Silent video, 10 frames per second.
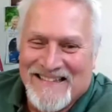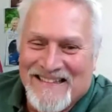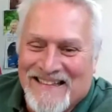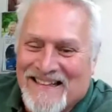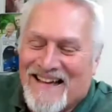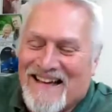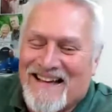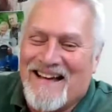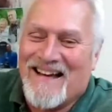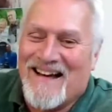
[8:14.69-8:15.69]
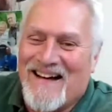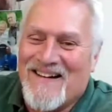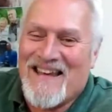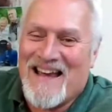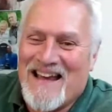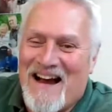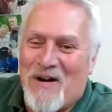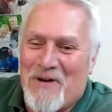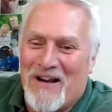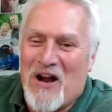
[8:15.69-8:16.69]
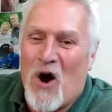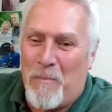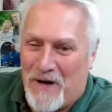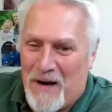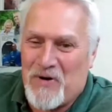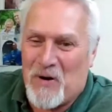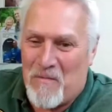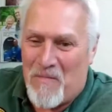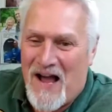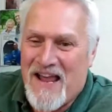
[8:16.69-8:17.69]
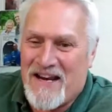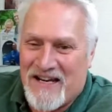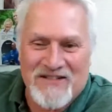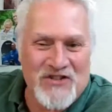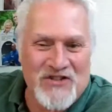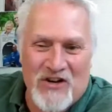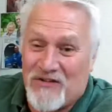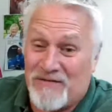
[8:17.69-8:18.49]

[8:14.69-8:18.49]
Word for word: oh my. Okay, everybody, open up your mic and just